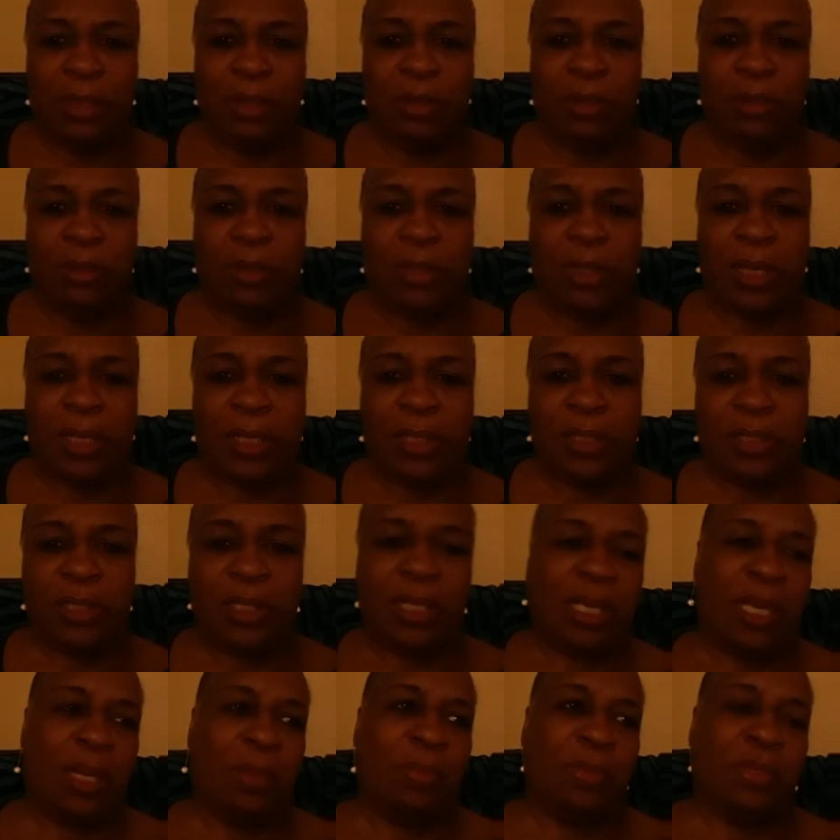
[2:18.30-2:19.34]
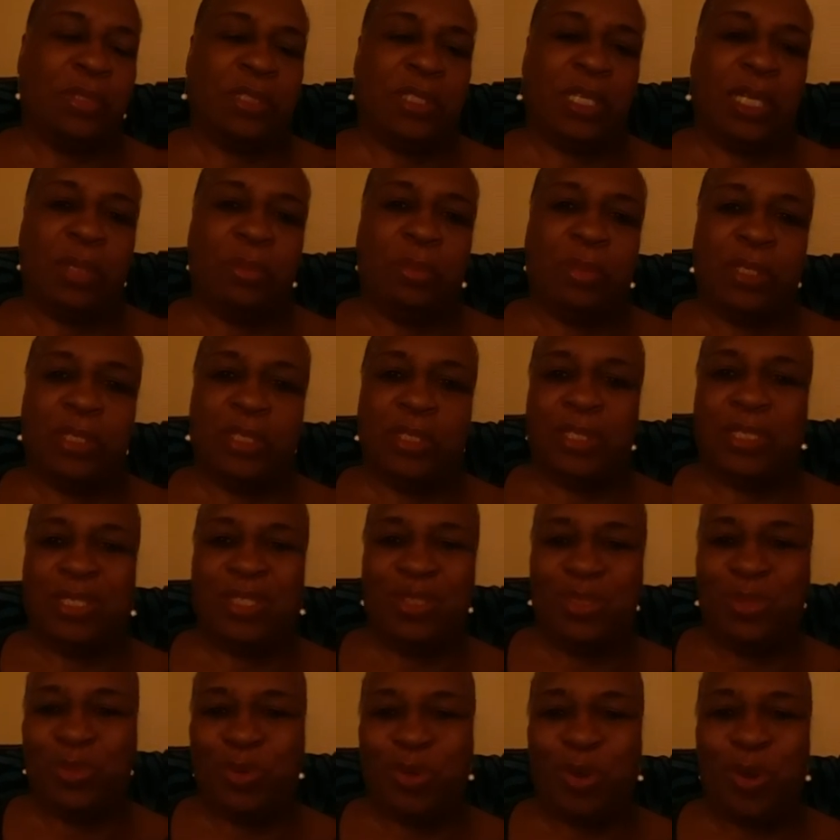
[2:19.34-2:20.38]
Okay, she kept on telling me she
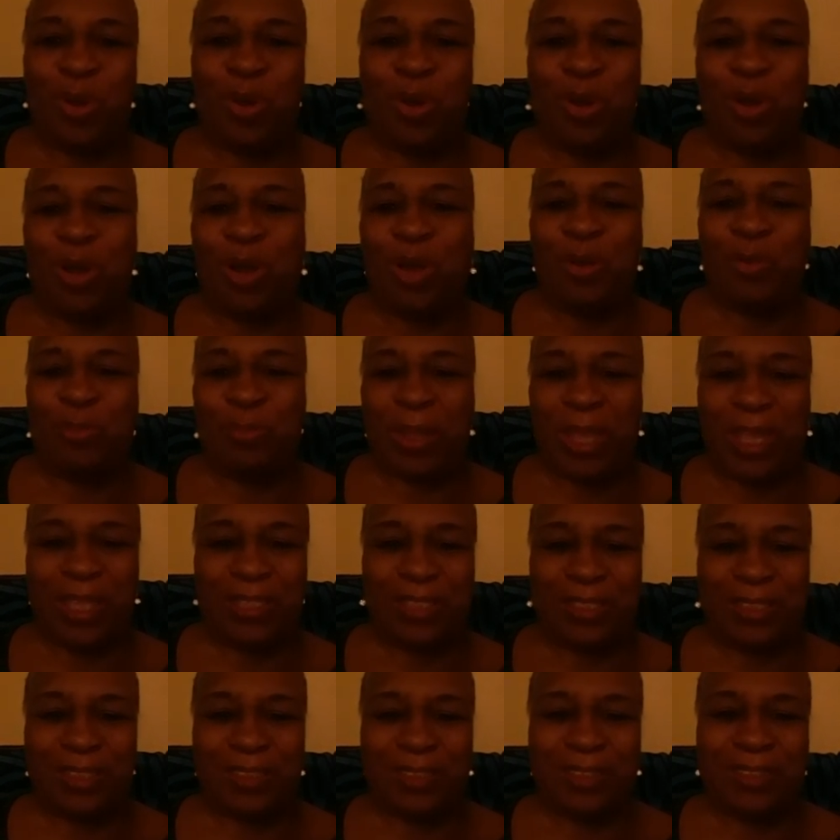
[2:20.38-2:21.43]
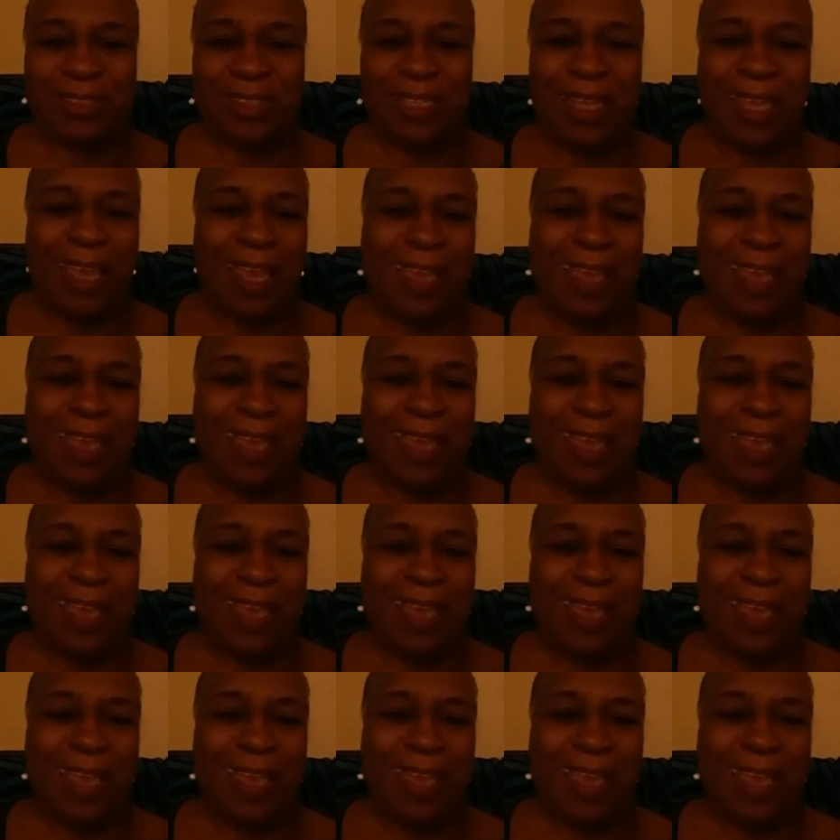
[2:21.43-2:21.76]
do all her patients